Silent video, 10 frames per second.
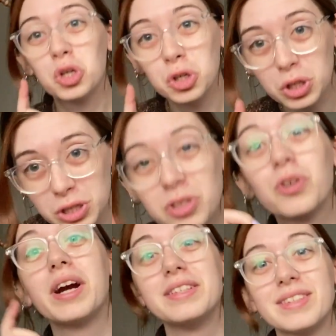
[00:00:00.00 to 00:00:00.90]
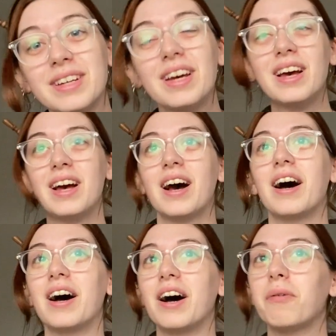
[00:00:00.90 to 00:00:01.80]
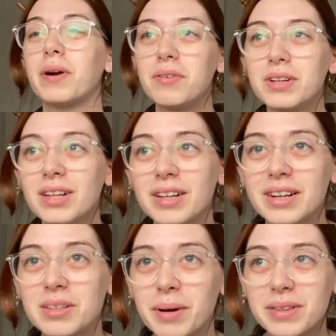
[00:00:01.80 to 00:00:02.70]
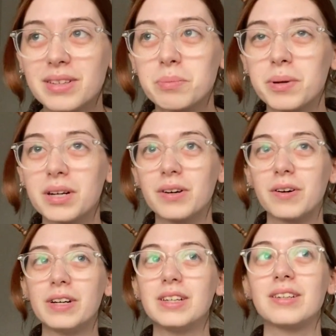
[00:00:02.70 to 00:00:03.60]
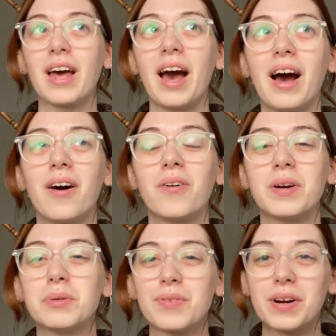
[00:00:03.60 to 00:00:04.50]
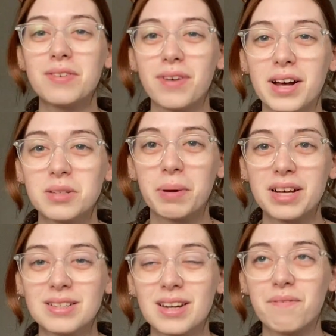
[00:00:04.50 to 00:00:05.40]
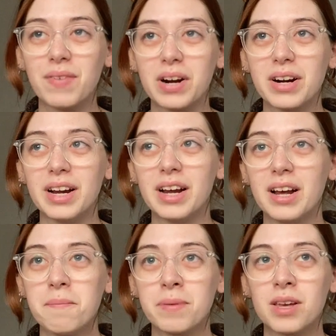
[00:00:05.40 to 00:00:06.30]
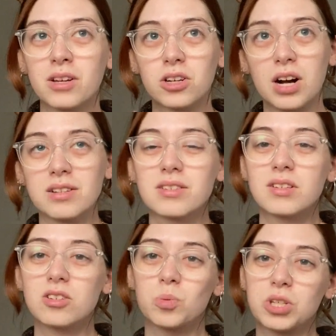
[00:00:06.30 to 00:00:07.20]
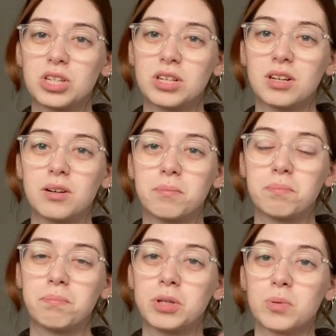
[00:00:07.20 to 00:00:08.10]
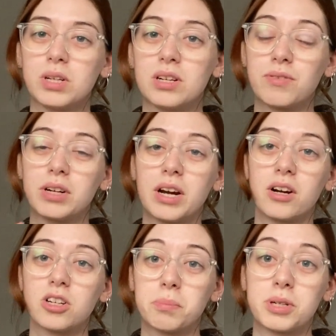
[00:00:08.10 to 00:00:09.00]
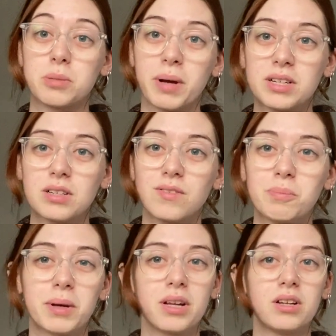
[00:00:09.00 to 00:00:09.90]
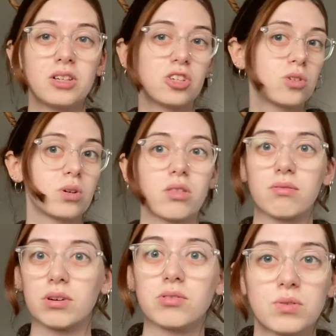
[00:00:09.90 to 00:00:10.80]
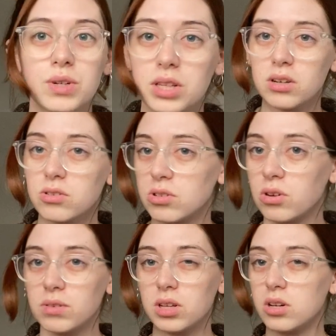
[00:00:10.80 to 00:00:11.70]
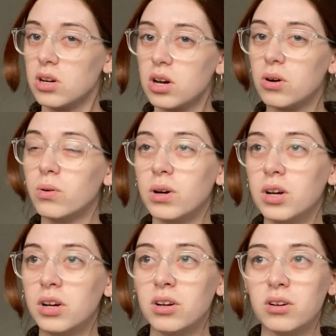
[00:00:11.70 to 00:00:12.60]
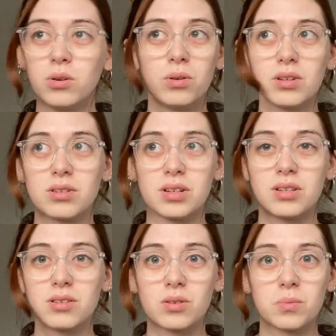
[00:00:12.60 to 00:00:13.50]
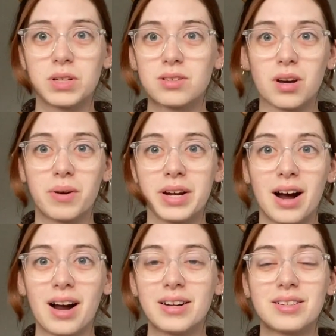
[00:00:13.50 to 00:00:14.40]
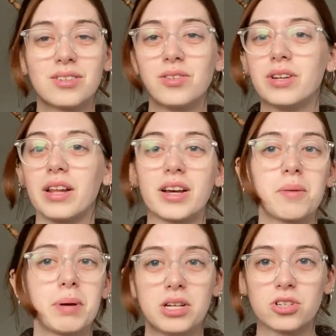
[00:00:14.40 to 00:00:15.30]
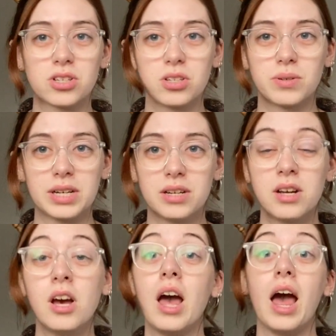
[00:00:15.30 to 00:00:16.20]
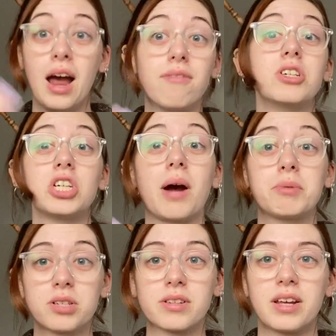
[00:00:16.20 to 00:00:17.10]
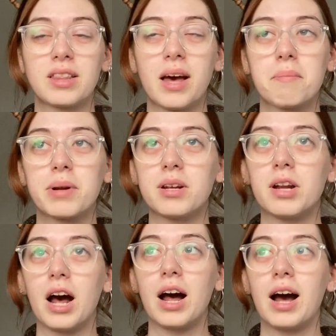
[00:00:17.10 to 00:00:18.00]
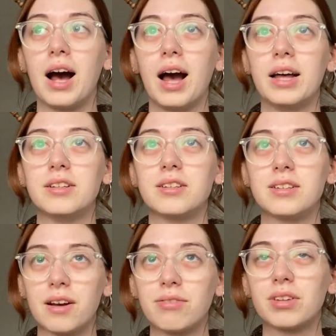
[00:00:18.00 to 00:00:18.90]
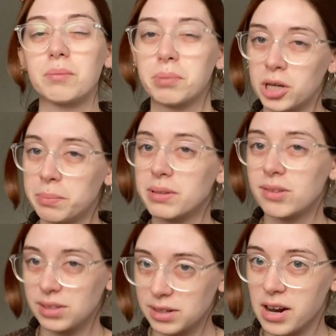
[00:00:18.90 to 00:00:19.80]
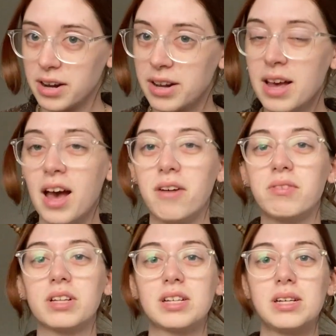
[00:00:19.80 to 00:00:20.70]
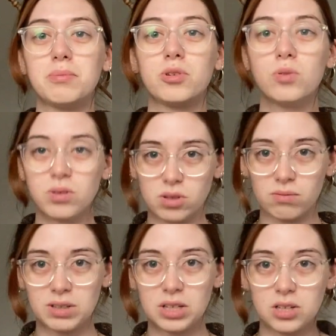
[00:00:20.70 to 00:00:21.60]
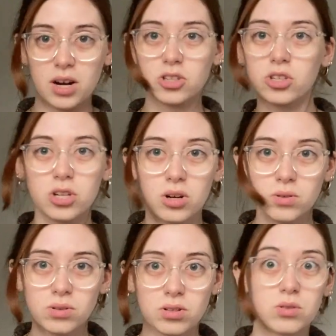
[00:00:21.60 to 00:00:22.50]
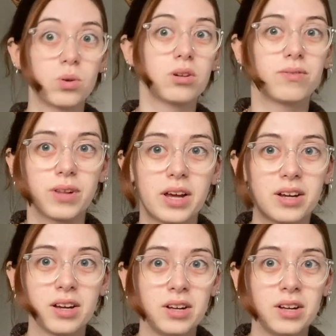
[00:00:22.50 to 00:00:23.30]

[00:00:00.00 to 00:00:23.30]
It's crazy. What I really liked about this book is how it was very fast-paced and you're constantly switching between different character perspectives, but it just sort of throws you in so you don't really know who this is or what's going on until you get like a page or two in. Every chapter is like that, but it is definitely purposely done and really keeps you as the reader on your toes and sort of like,